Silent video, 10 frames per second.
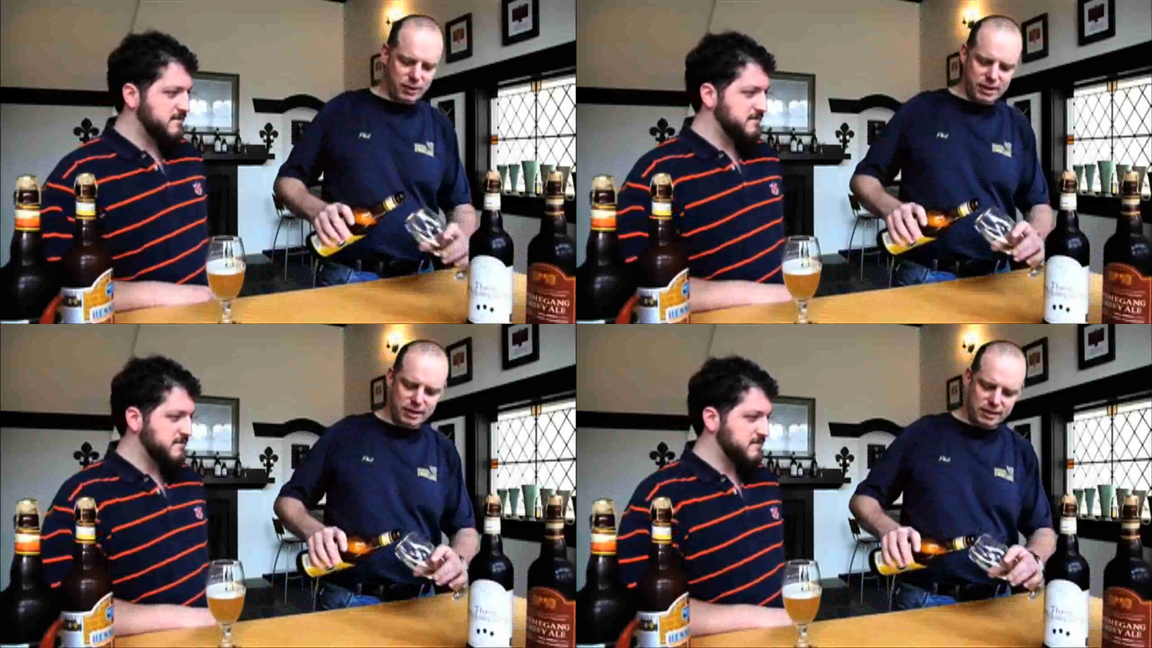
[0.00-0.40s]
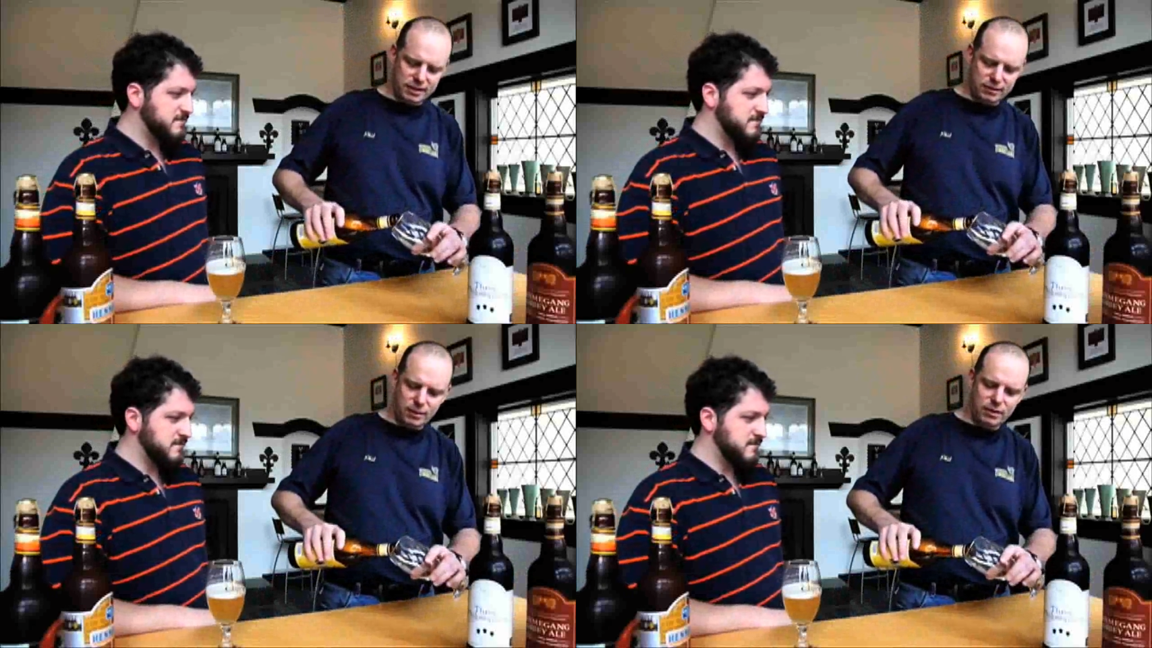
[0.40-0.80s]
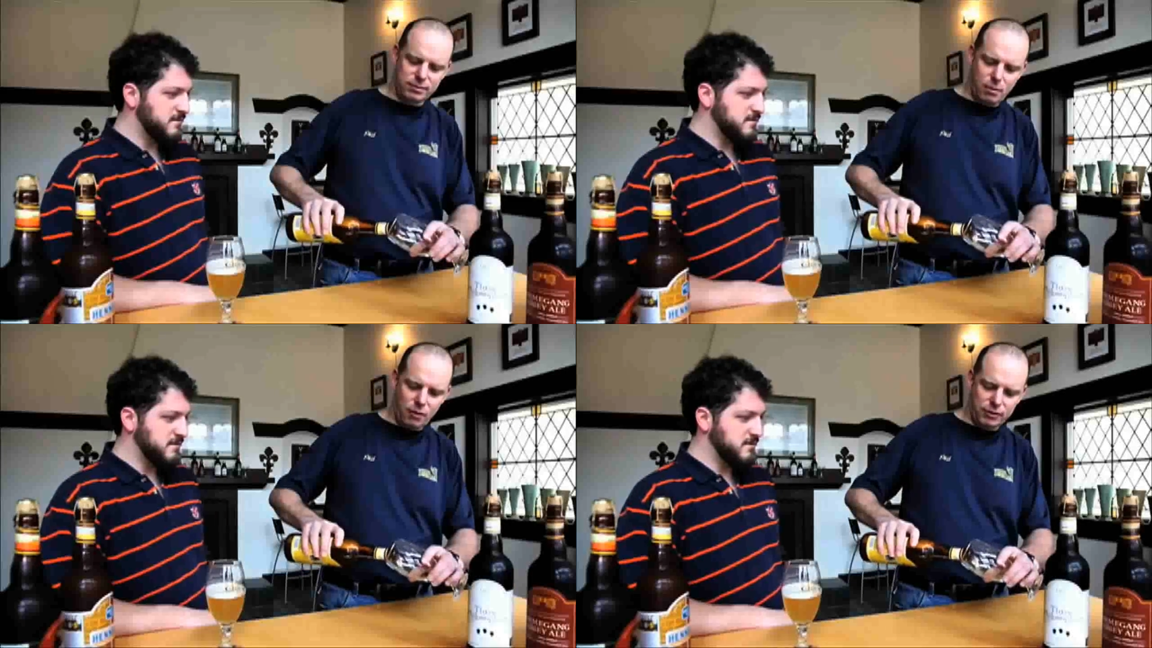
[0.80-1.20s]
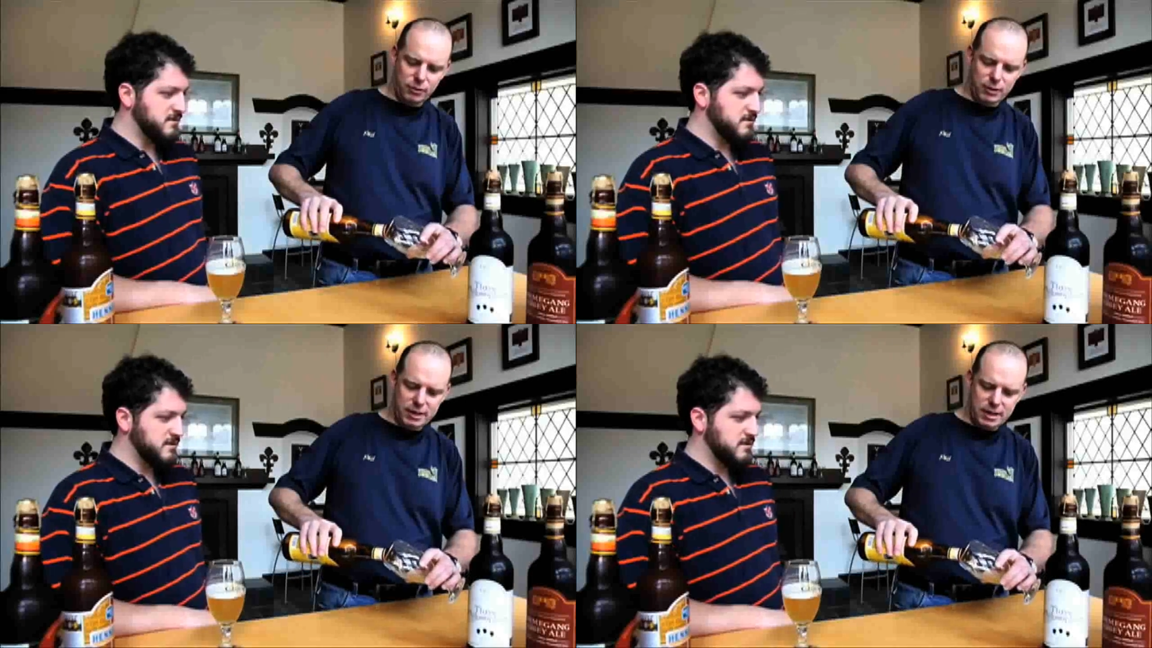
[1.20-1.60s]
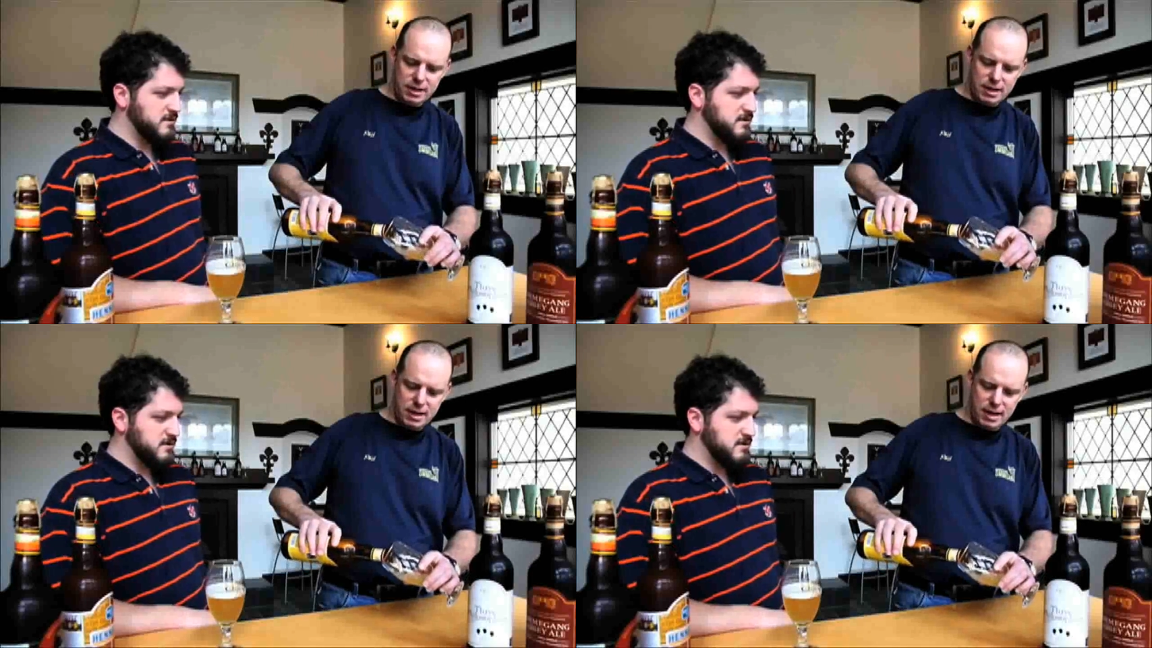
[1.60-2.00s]
Speaker 1: wheat as well as malted wheat
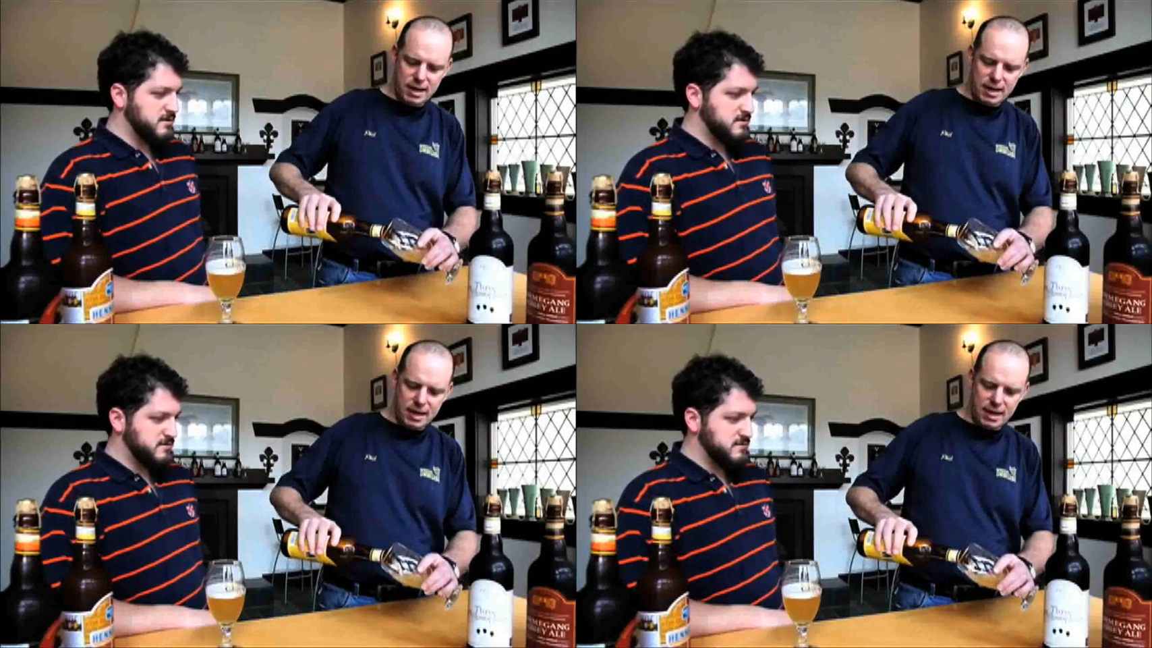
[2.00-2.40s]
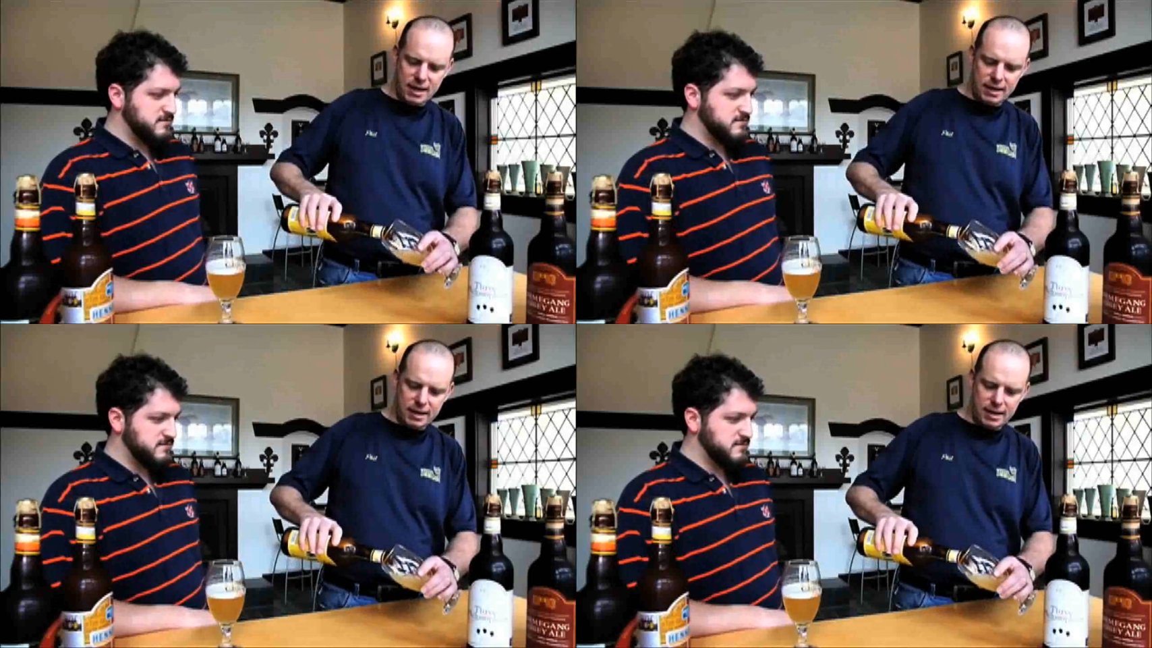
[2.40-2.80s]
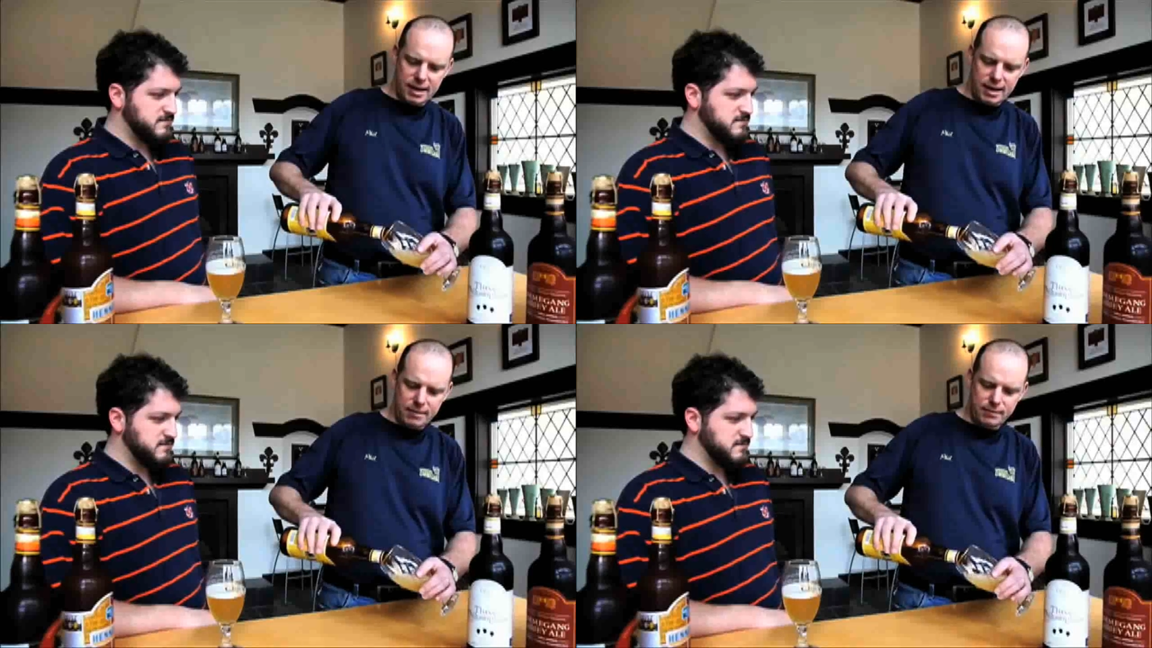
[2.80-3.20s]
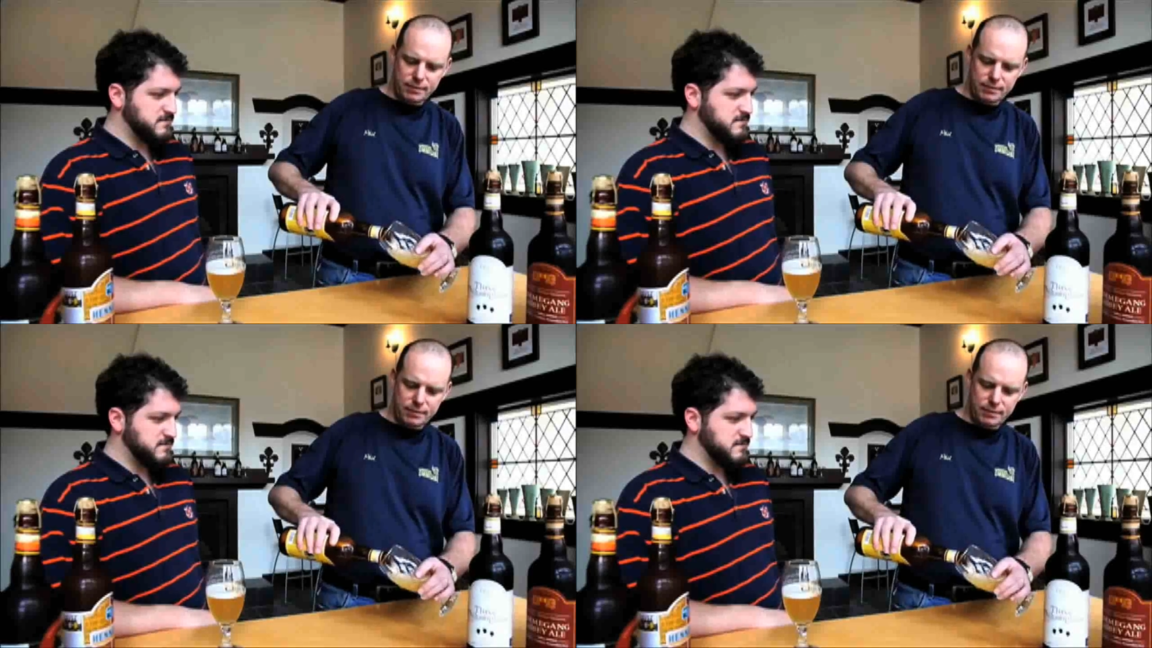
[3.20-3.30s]
and uh,